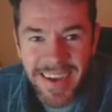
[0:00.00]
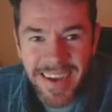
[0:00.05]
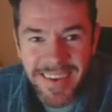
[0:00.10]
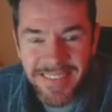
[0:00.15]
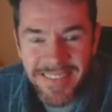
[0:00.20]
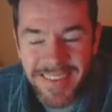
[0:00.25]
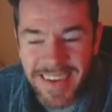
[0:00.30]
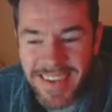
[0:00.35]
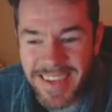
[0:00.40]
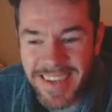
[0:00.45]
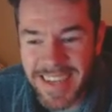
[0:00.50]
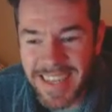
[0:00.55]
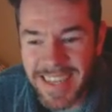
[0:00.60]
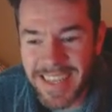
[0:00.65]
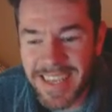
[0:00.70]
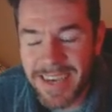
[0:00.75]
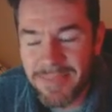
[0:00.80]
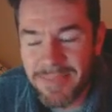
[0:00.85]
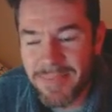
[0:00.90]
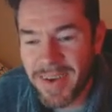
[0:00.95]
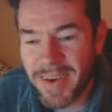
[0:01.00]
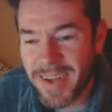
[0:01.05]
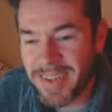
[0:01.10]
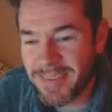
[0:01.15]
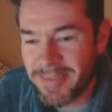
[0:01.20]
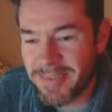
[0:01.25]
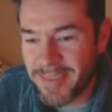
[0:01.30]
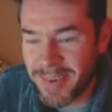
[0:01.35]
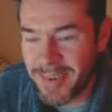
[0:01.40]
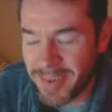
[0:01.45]
We didn't get past
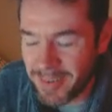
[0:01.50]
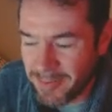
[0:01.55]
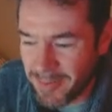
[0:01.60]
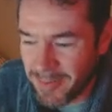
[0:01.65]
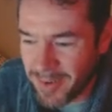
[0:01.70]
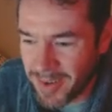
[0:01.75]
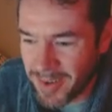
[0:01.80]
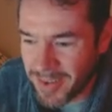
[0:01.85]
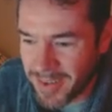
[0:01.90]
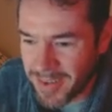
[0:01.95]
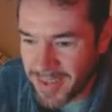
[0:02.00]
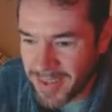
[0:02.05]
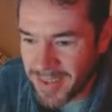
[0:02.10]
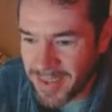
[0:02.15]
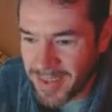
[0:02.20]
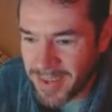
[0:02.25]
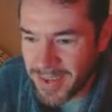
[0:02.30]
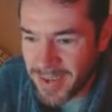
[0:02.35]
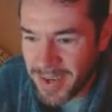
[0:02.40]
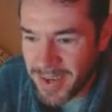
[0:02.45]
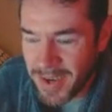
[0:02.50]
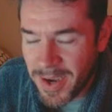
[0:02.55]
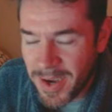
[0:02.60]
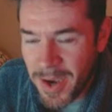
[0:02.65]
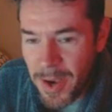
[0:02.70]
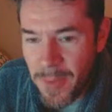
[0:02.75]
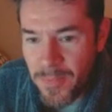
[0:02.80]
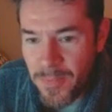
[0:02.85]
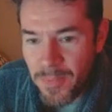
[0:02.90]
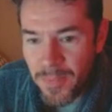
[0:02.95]
World
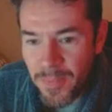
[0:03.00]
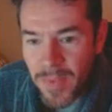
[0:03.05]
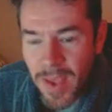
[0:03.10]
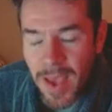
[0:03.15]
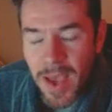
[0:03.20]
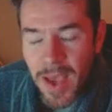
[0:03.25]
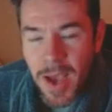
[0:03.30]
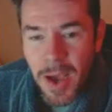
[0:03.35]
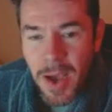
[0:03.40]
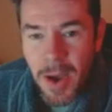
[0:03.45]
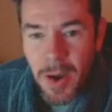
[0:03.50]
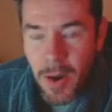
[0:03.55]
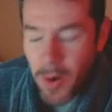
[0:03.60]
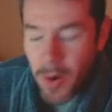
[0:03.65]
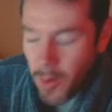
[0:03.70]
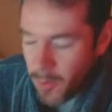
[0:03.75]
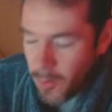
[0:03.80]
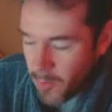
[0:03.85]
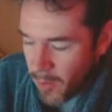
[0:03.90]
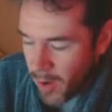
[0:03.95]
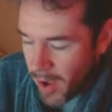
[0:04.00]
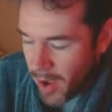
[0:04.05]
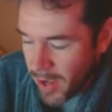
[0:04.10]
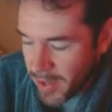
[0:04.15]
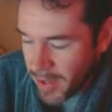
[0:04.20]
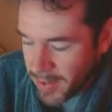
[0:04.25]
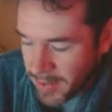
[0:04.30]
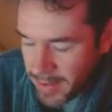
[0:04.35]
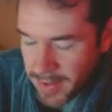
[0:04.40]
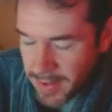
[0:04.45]
1. All
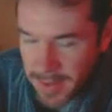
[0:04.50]
right.